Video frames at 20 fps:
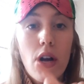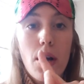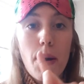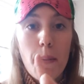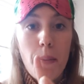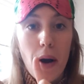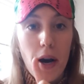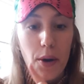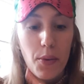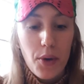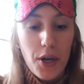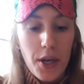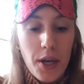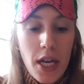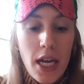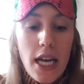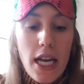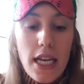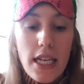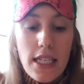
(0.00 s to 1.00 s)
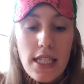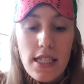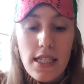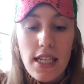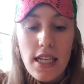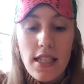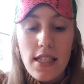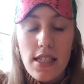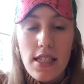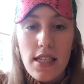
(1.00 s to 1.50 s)
part 1.
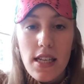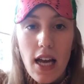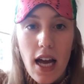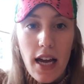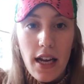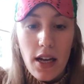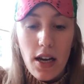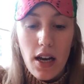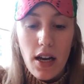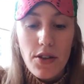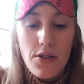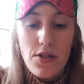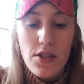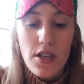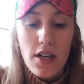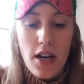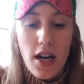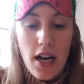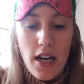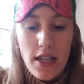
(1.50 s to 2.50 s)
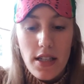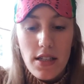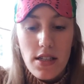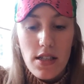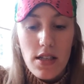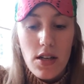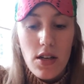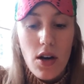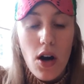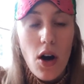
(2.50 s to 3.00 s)
Sit and close your
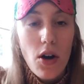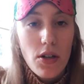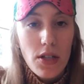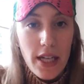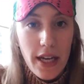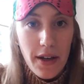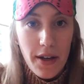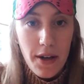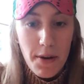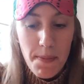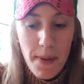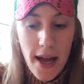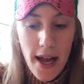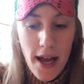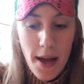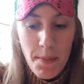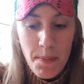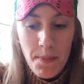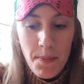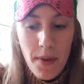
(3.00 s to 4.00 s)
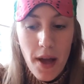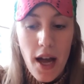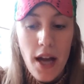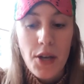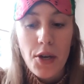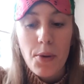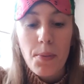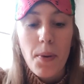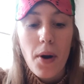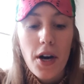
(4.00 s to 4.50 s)
eyes. Hold out your palm
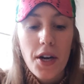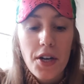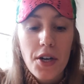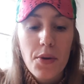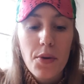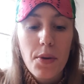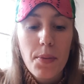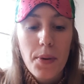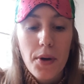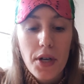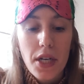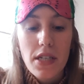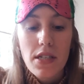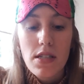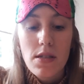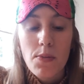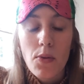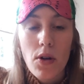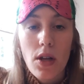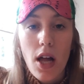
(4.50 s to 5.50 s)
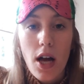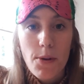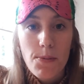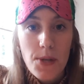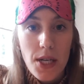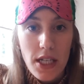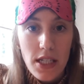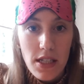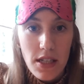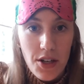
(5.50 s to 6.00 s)
and your partner will put a small
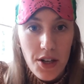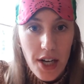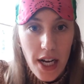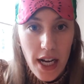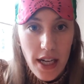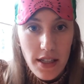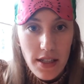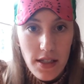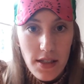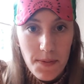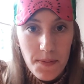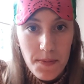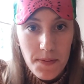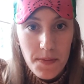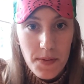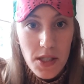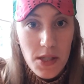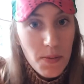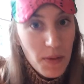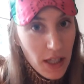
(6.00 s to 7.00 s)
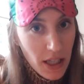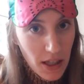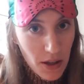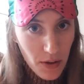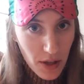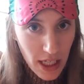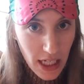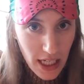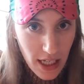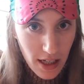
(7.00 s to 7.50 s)
object in your hand. Something you
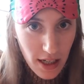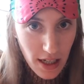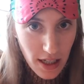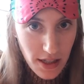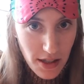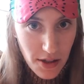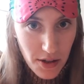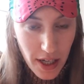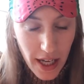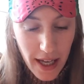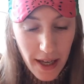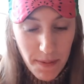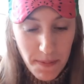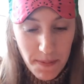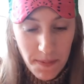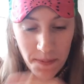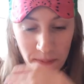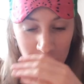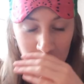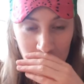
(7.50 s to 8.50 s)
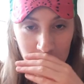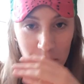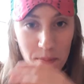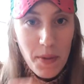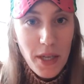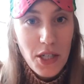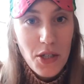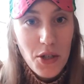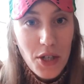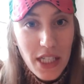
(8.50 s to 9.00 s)
can eat, guys, okay?
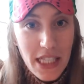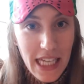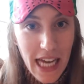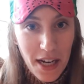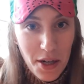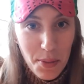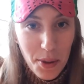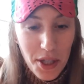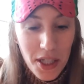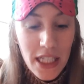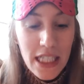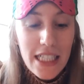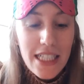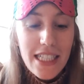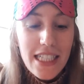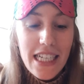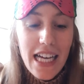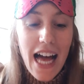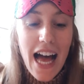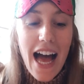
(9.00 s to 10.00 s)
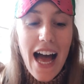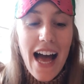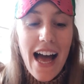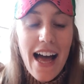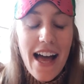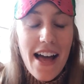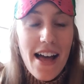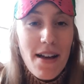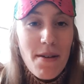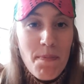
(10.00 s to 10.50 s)
Make sure it's edible.
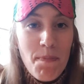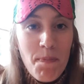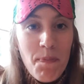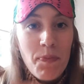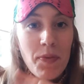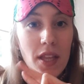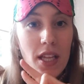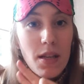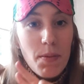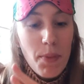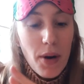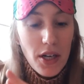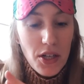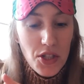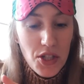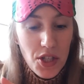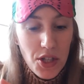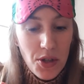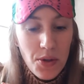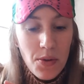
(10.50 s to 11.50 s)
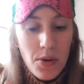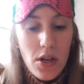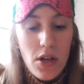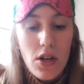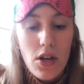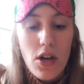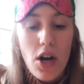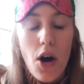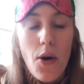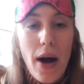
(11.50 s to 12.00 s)
Part 2.
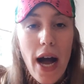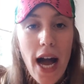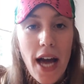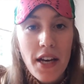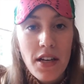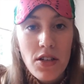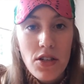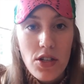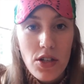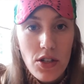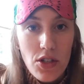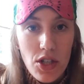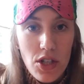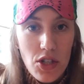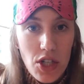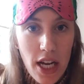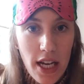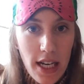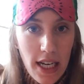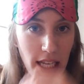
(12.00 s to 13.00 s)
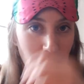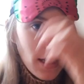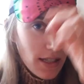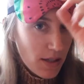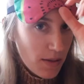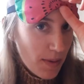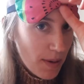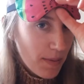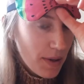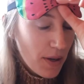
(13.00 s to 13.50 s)
Go ahead and touch it gently. So
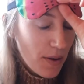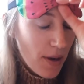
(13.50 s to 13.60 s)
remember, you